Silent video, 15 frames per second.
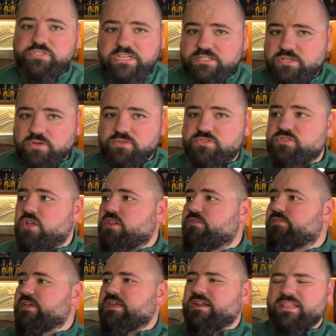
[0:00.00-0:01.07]
JT
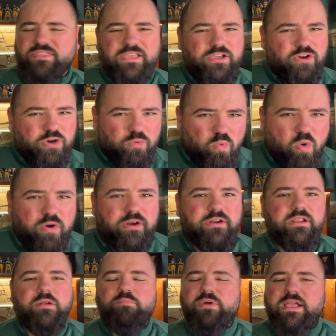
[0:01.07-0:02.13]
O'Sullivan, I think Kurt Warner
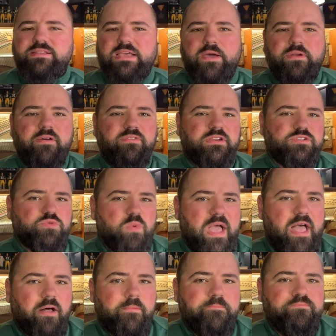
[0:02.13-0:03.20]
did a breakdown of it as
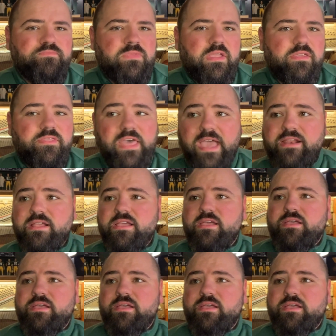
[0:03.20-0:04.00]
well, that